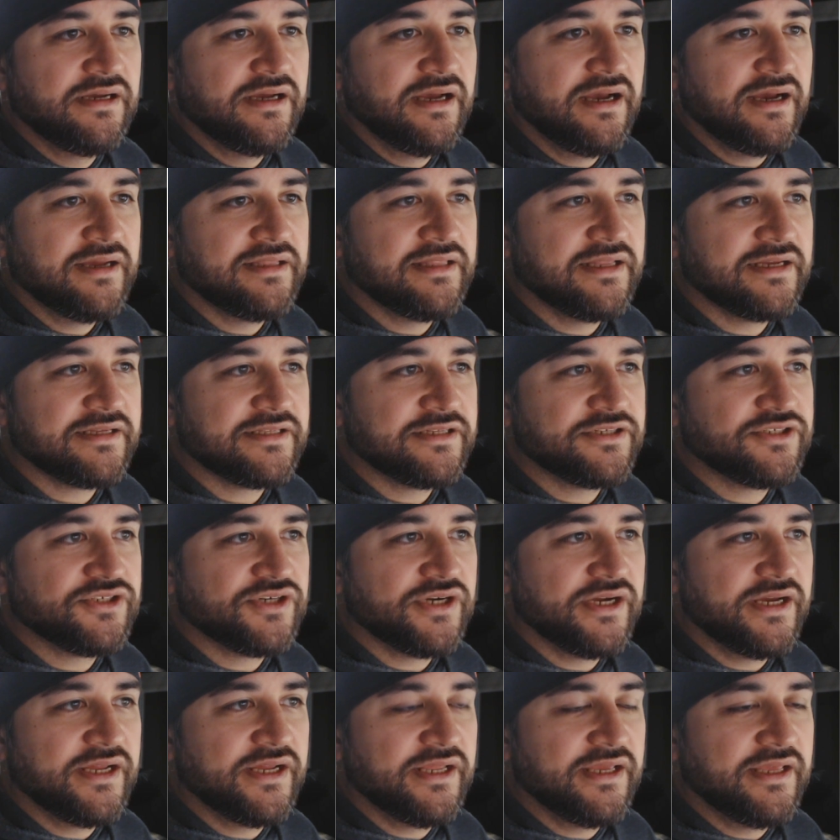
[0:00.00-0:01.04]
I'd like to
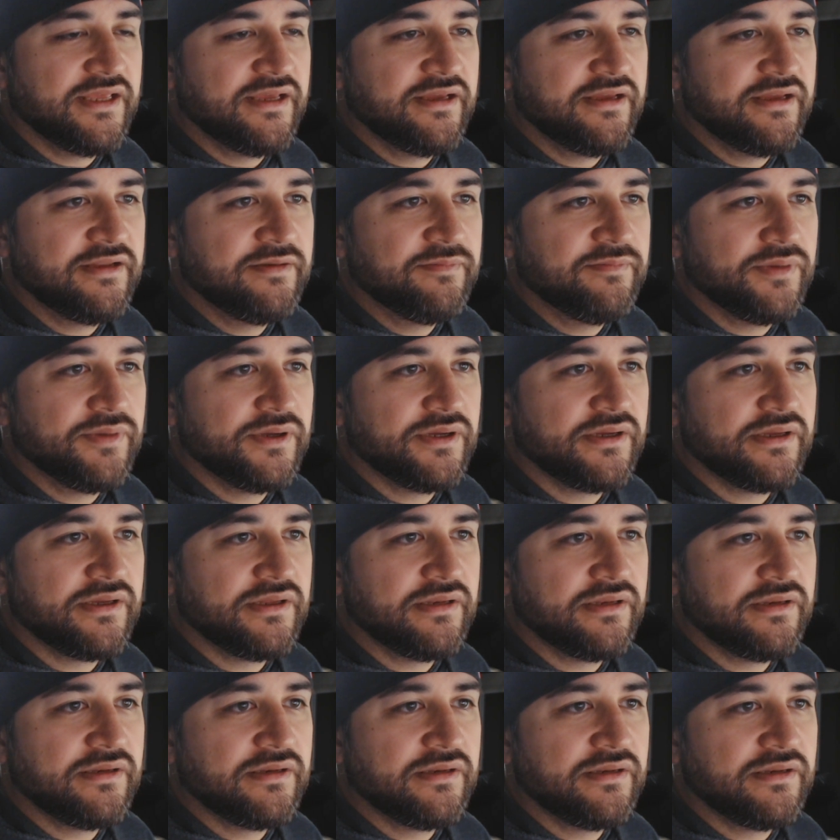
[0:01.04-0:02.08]
try it again,
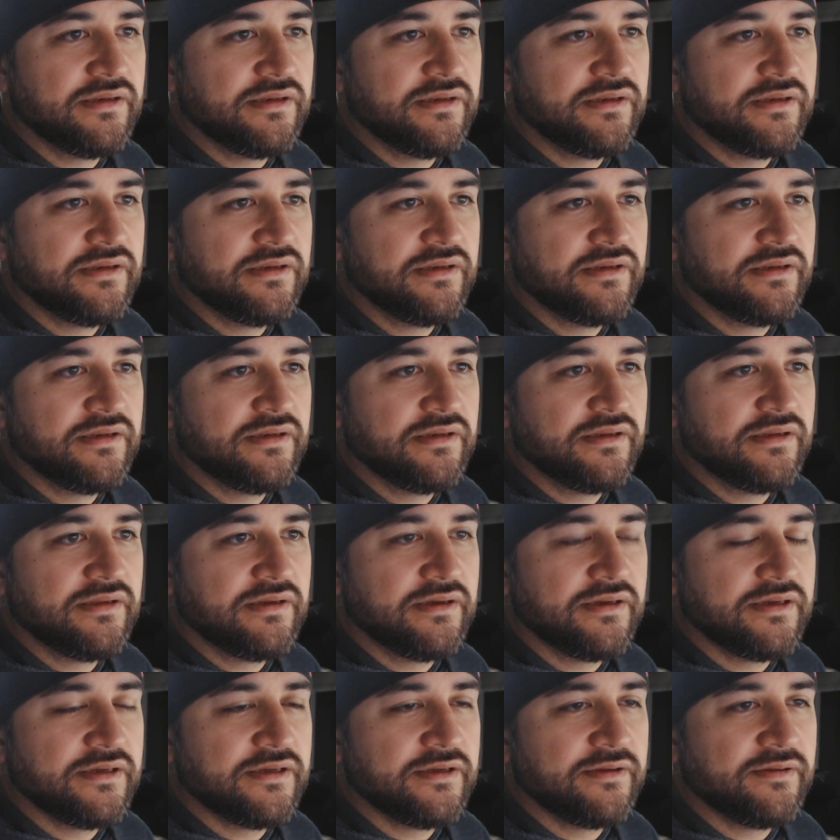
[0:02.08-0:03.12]
but
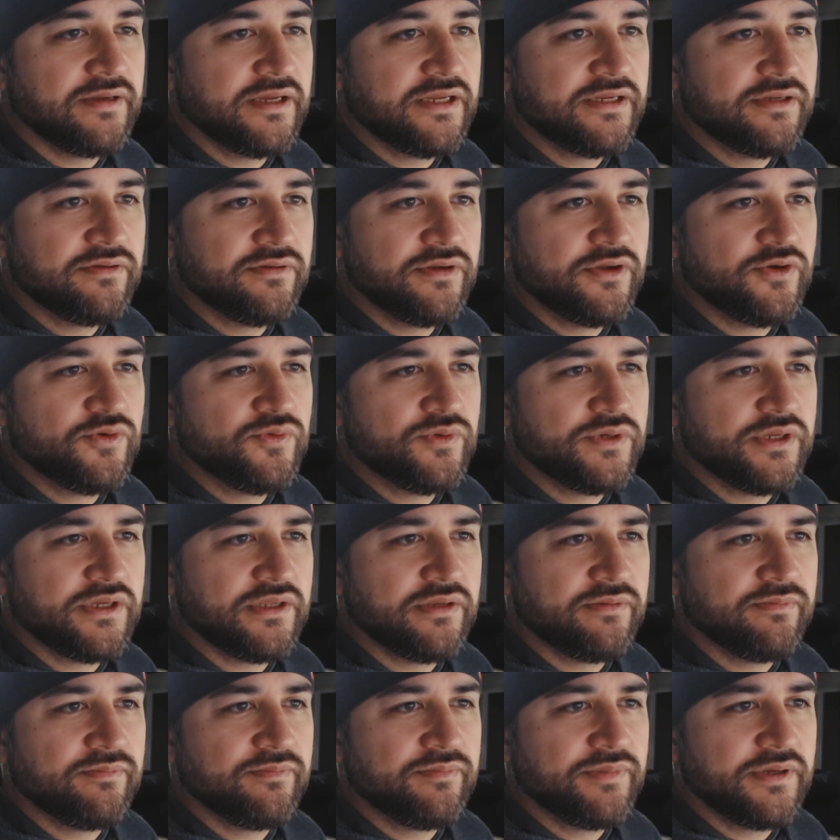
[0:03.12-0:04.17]
I don't own
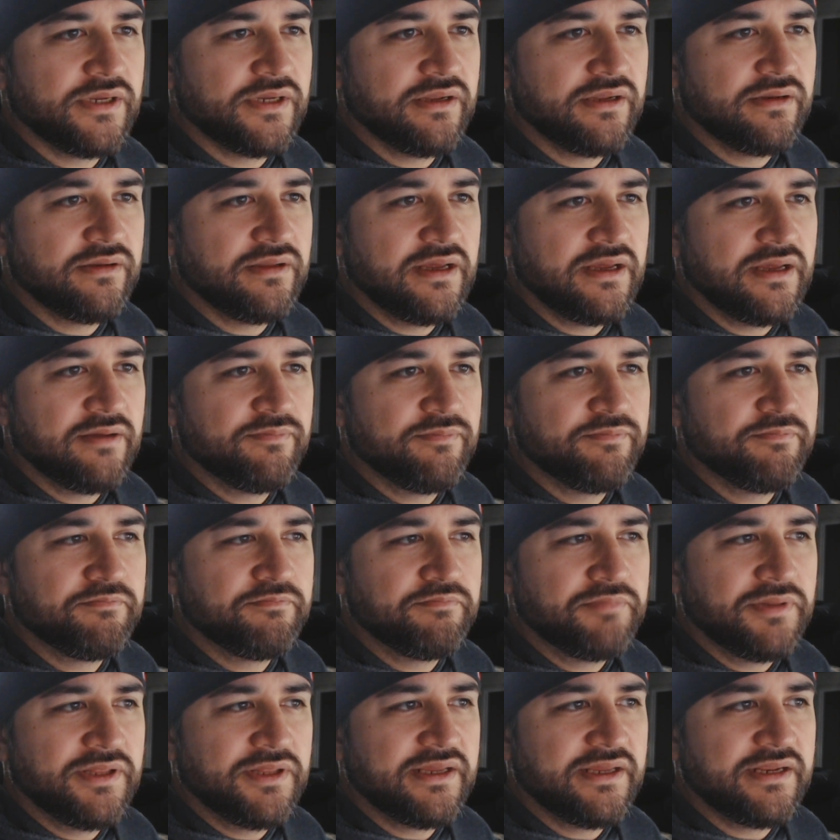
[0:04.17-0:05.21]
it, but I'll
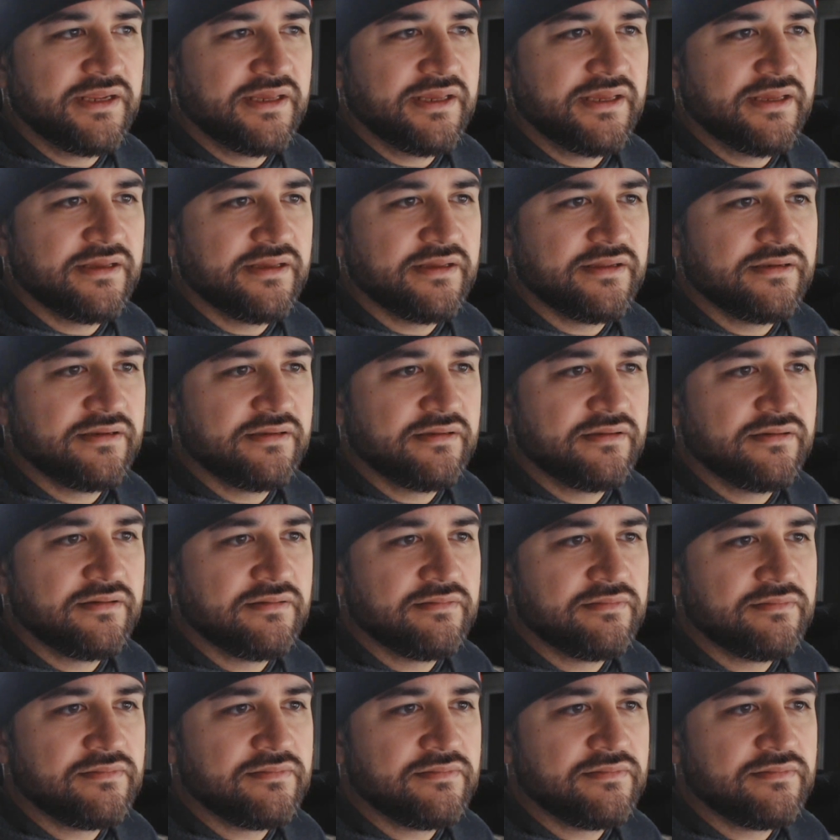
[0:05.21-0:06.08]
play it again.